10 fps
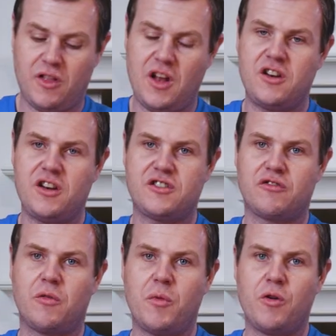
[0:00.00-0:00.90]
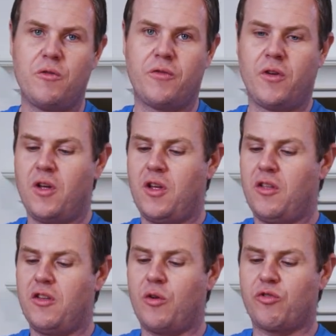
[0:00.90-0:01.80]
Then you need to remove
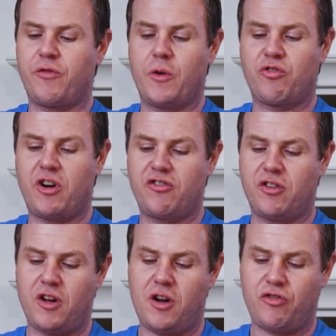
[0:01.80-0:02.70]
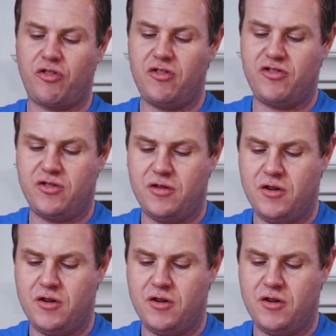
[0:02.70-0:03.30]
the ultrafiltration cartridge.